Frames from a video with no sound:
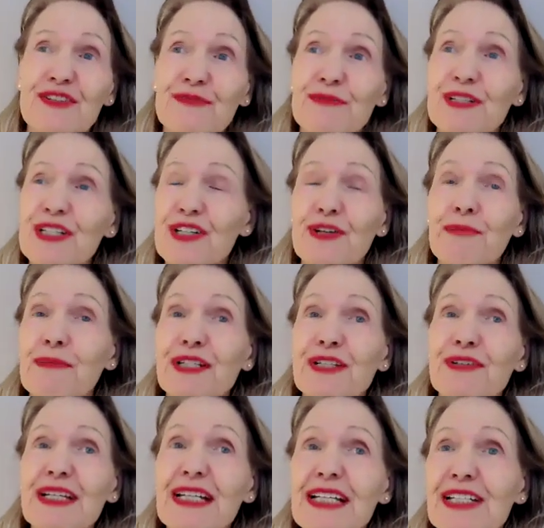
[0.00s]
we should be
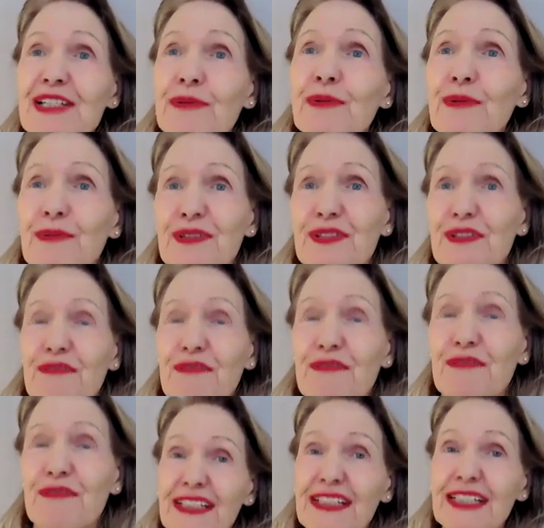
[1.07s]
doing in schools,
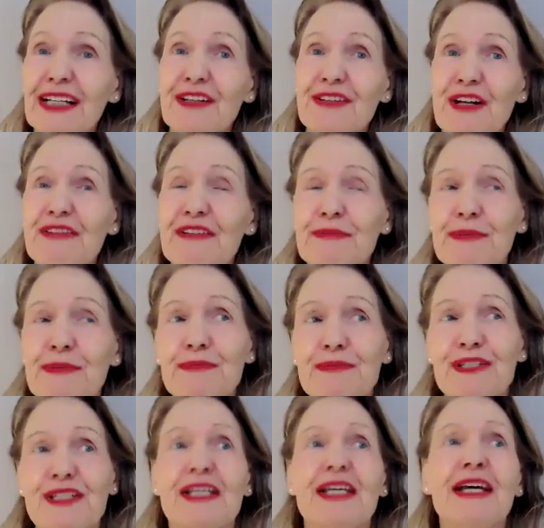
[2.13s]
finding our driving
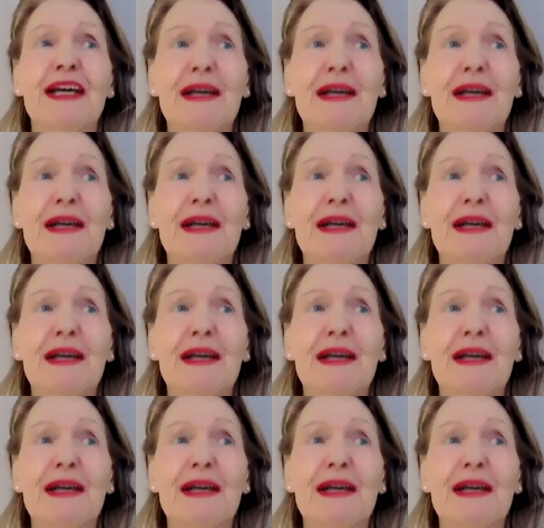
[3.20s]
purpose.